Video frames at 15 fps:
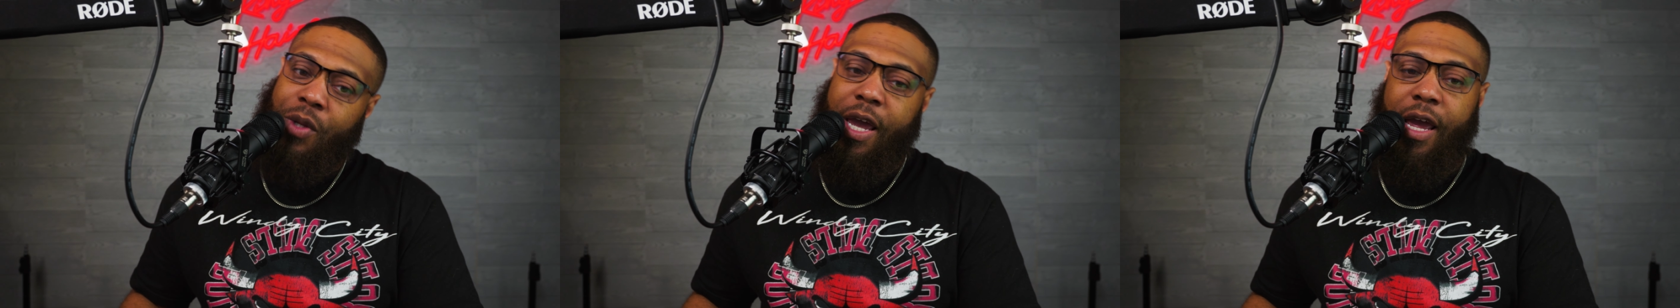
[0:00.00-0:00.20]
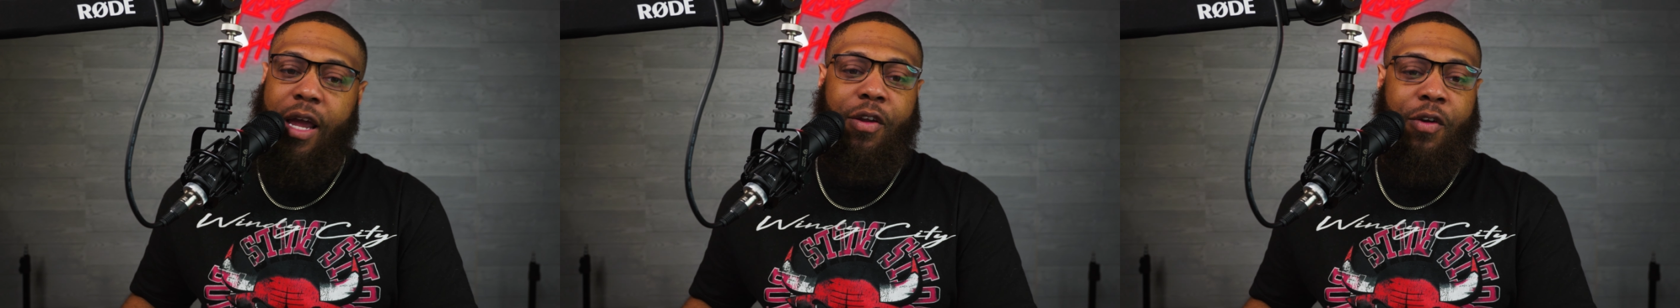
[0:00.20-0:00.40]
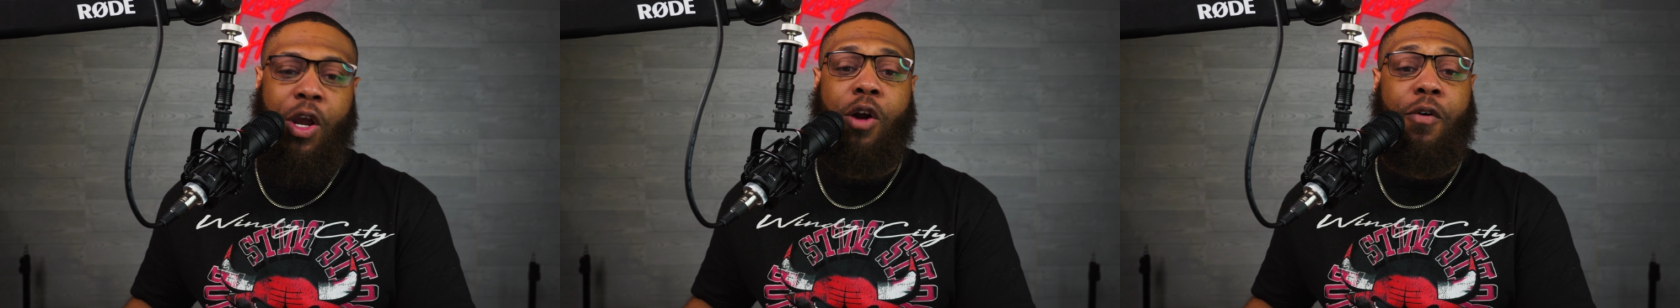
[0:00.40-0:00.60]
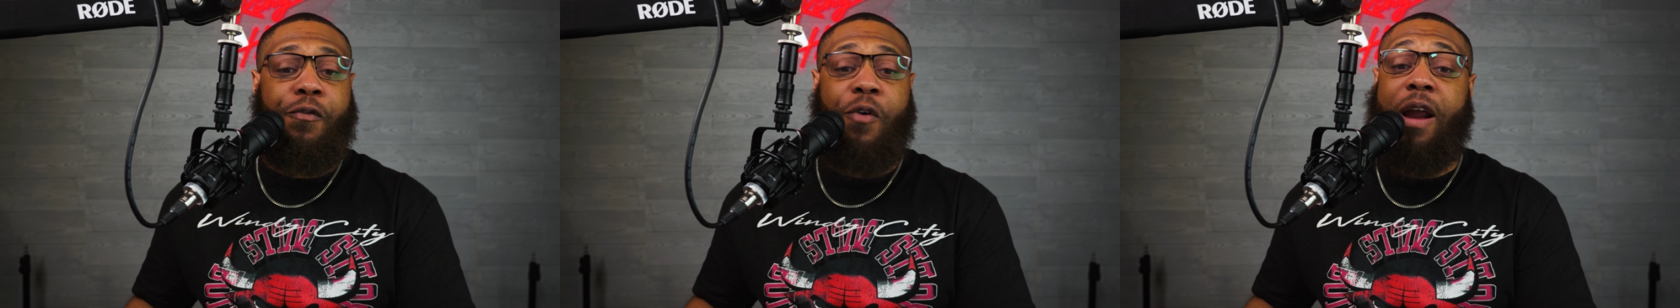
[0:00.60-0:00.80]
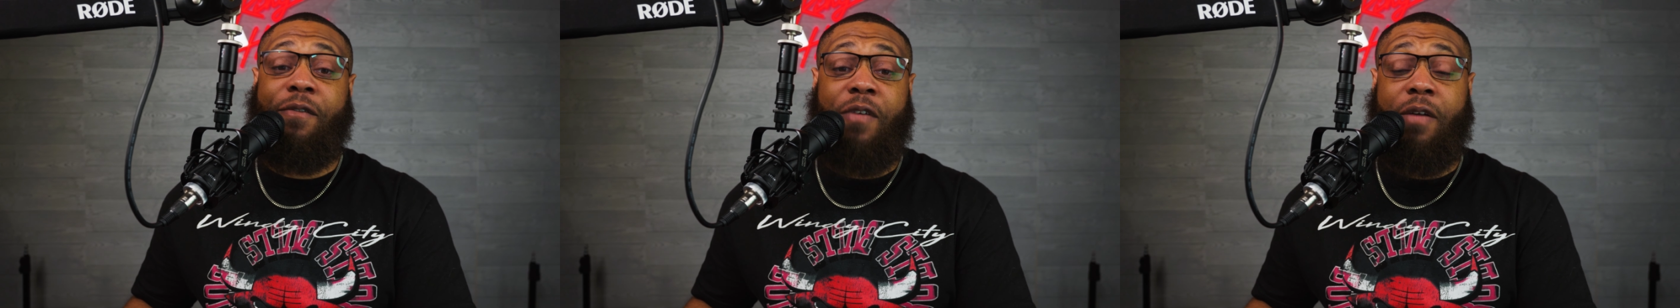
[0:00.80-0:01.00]
it, you know,
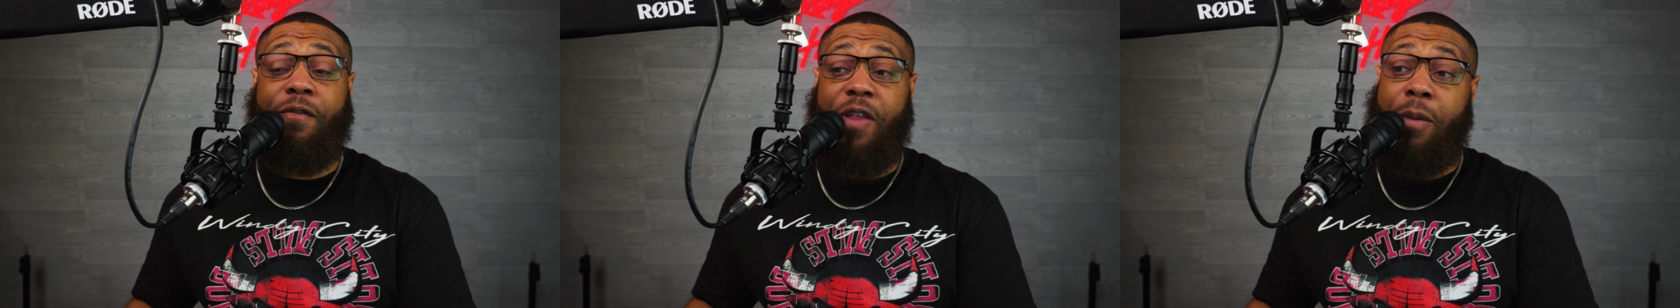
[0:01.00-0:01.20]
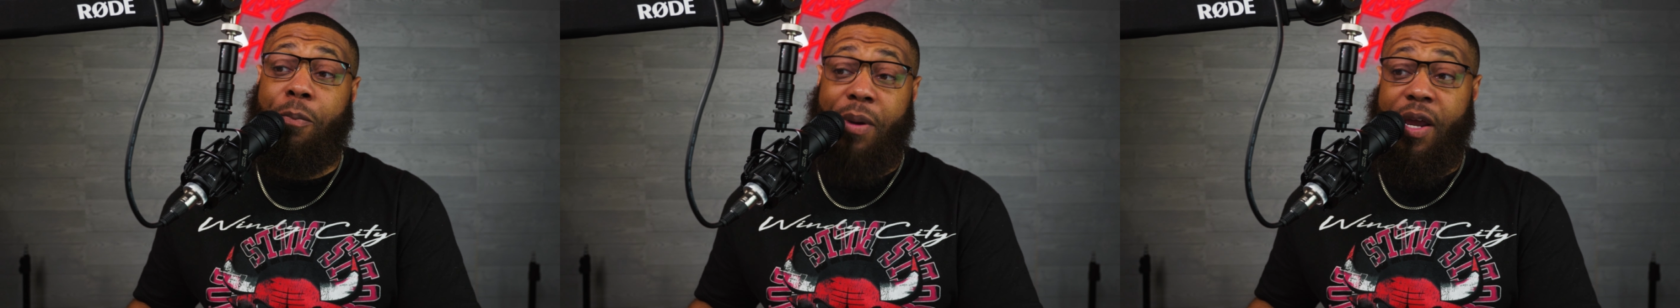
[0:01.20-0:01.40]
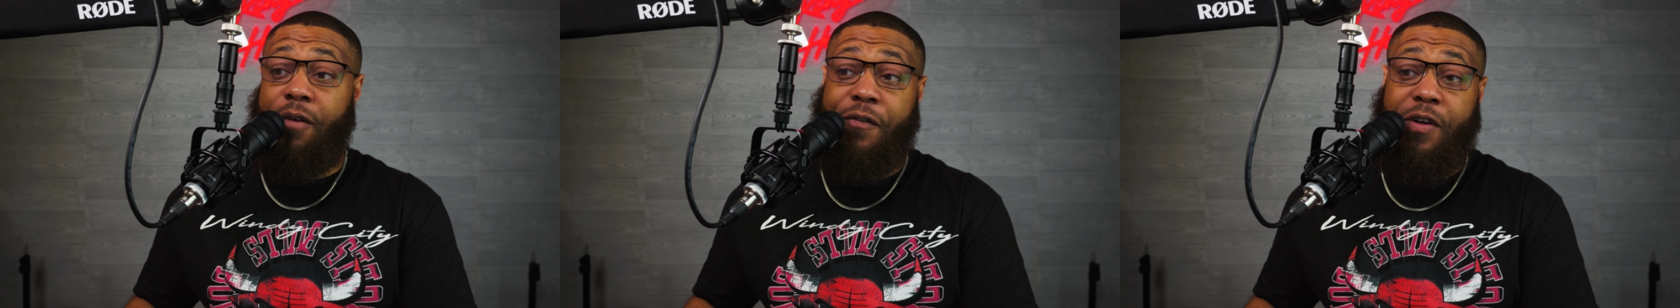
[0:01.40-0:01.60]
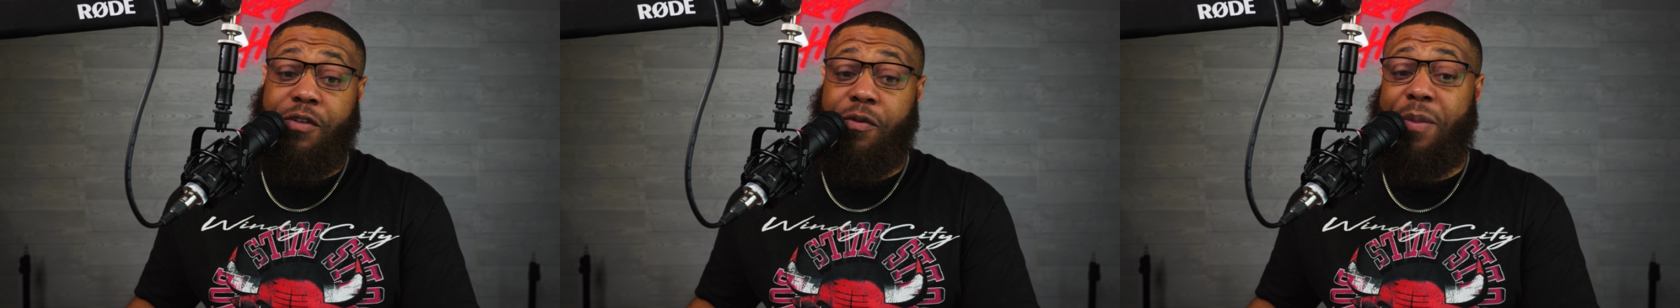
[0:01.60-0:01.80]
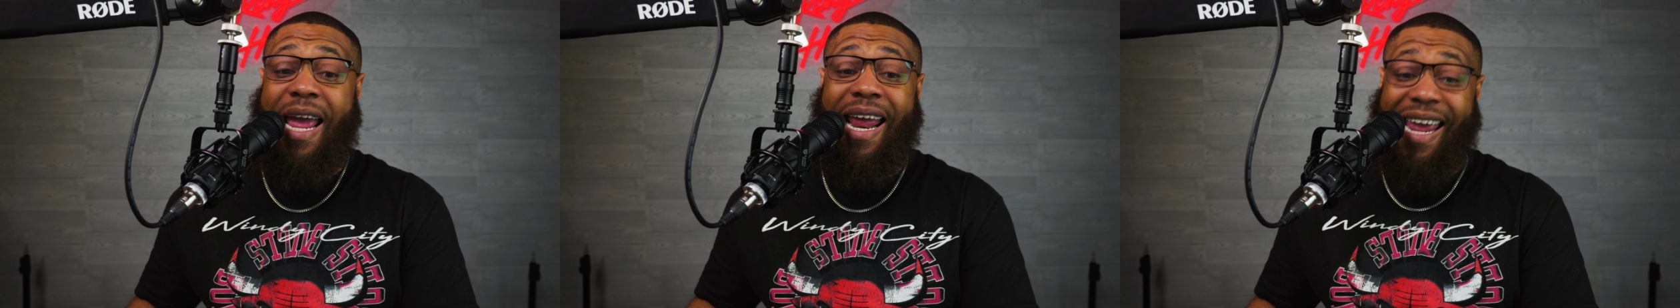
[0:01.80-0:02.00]
Fred VanVleet benefits
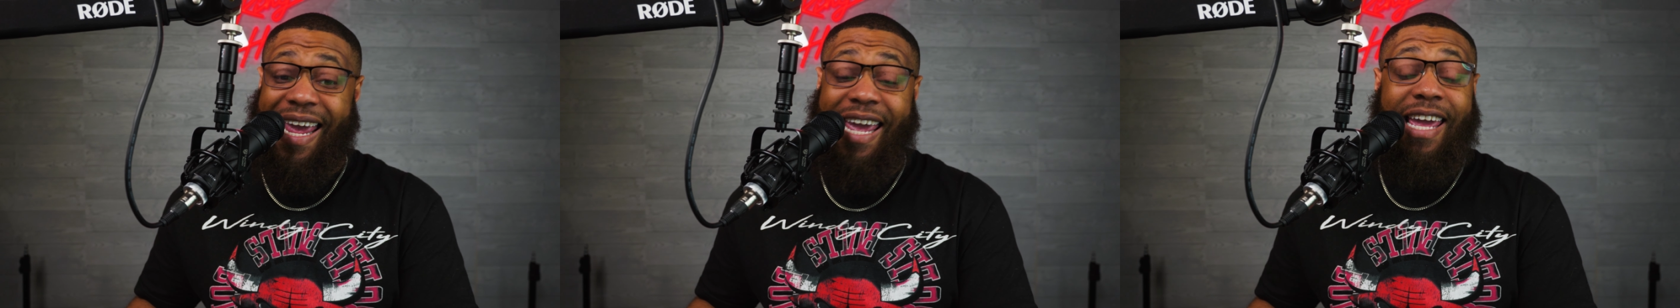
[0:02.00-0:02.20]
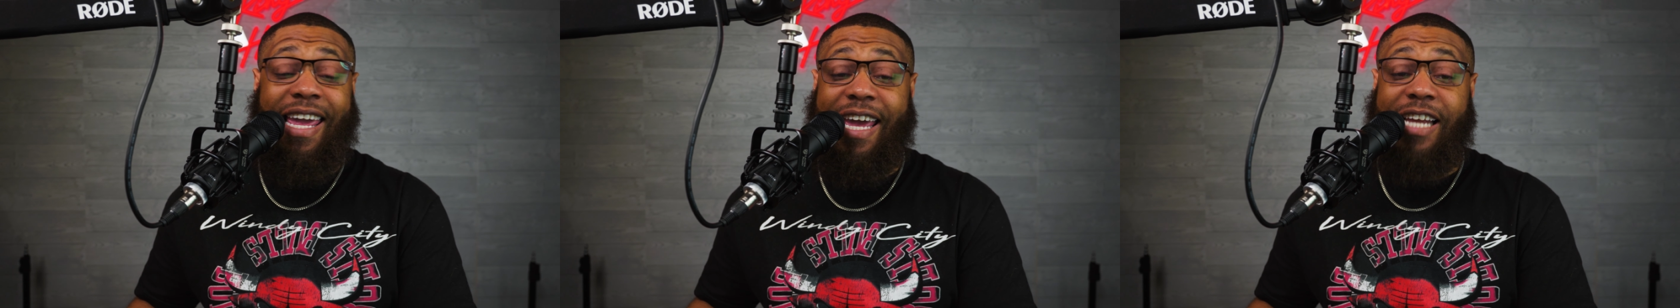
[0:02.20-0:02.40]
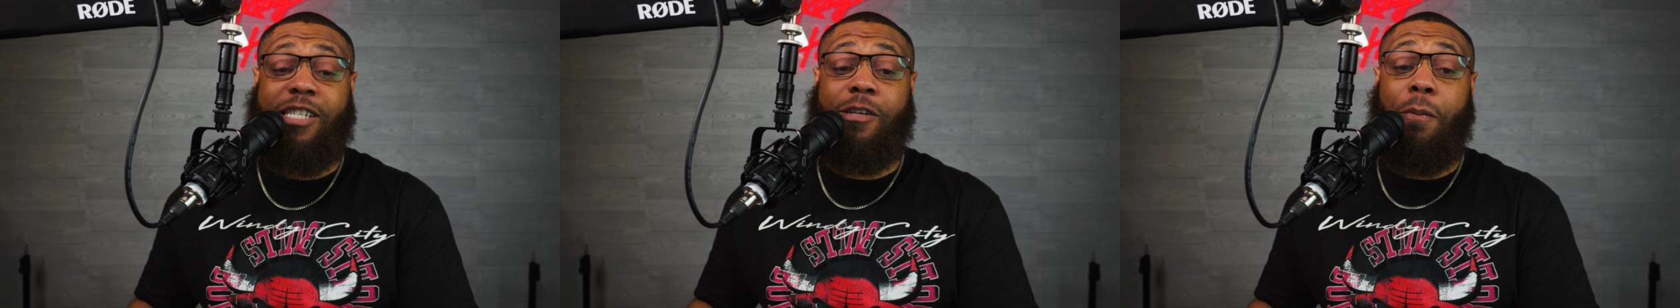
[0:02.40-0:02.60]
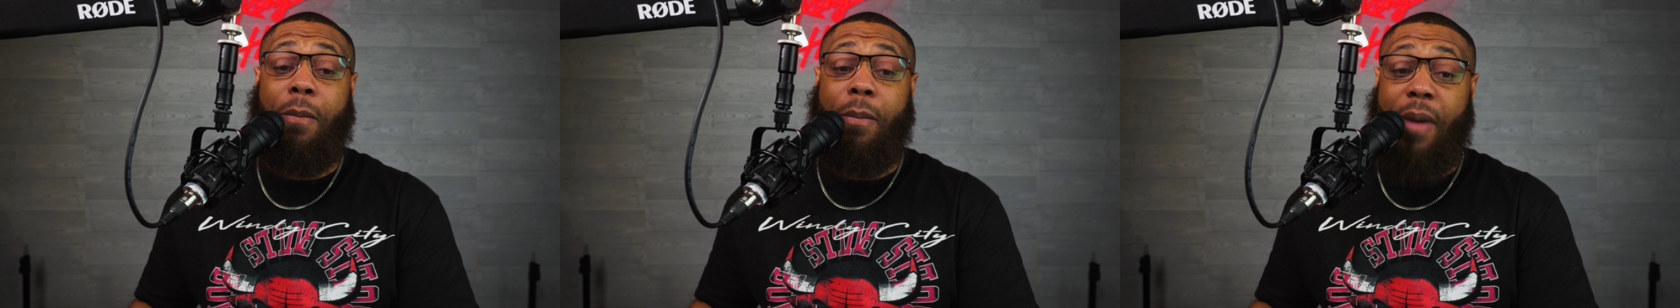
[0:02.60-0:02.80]
from that. He gets